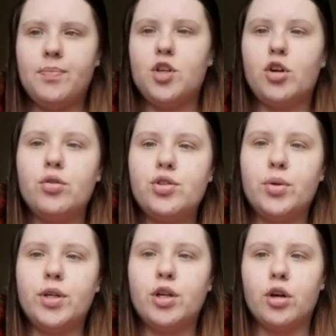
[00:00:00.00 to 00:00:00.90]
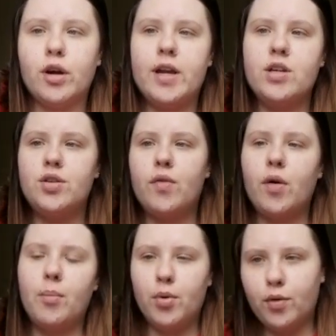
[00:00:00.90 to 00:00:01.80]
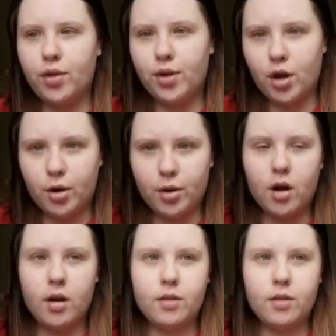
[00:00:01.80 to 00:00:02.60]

You're also encouraged from both the